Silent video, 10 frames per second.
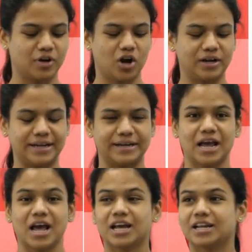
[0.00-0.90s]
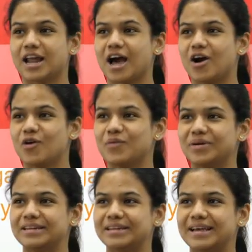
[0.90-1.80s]
all right now
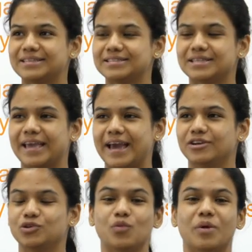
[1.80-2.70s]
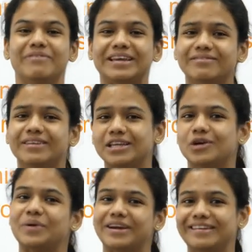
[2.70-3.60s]
let's again do a very very
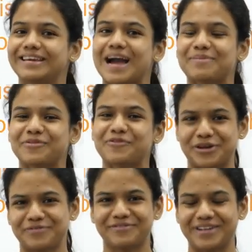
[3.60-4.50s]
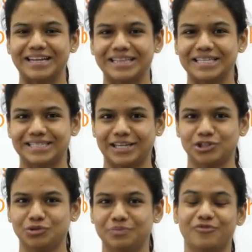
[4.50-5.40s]
quick recap of what we've done in this
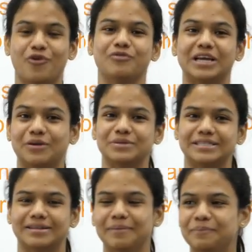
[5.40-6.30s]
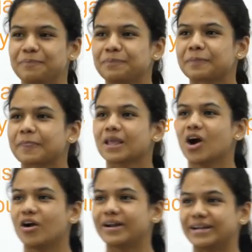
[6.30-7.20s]
session before we close it up.
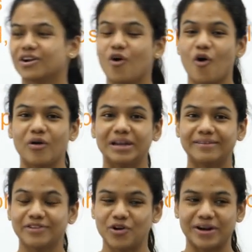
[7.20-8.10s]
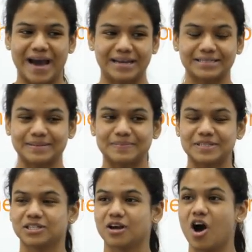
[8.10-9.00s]
Alright, all living
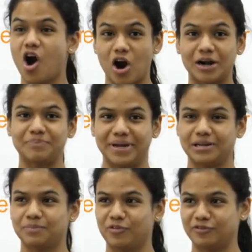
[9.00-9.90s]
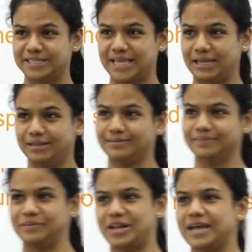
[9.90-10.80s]
organisms are made up of cell,
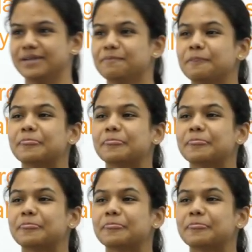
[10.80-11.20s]
right?